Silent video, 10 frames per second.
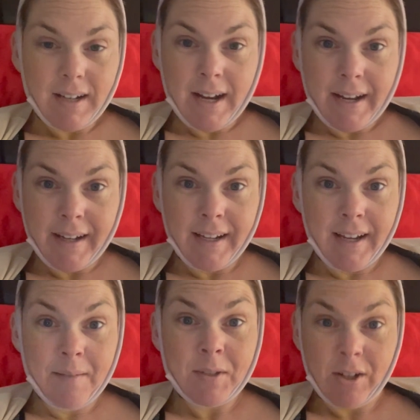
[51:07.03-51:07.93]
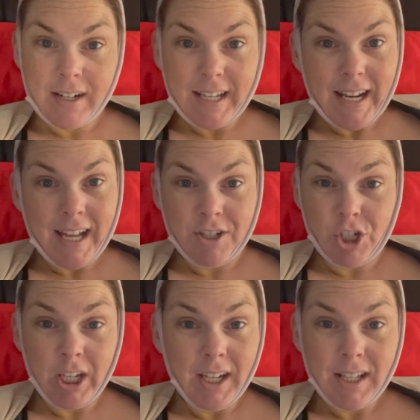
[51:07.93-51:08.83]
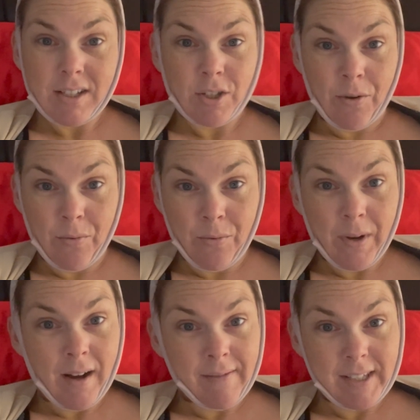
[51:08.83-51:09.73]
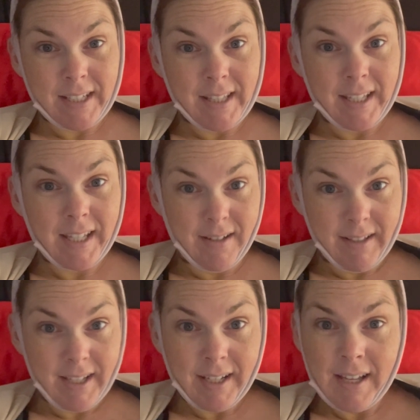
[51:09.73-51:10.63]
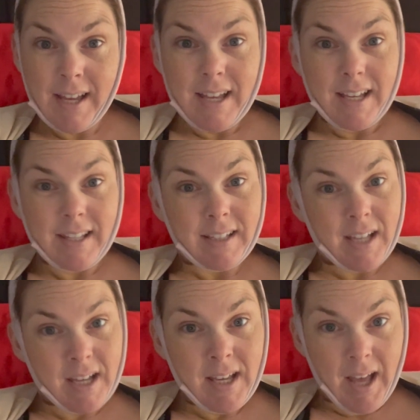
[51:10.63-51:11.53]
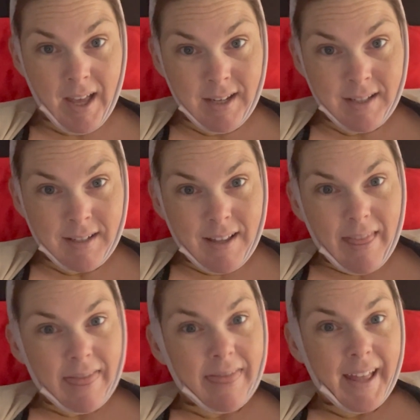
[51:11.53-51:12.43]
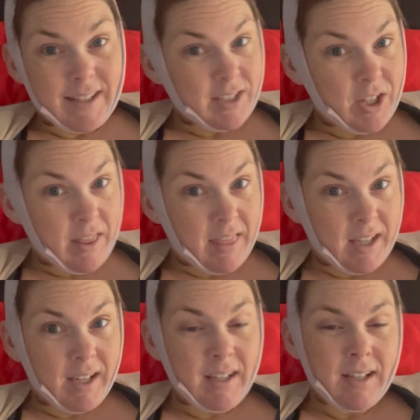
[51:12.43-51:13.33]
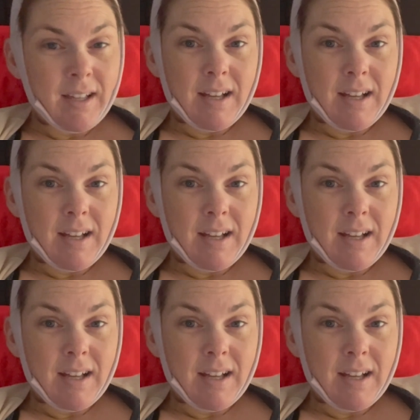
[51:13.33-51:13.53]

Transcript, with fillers: I am starting to get itchy, so obviously the healing is kicking in. That's a good thing.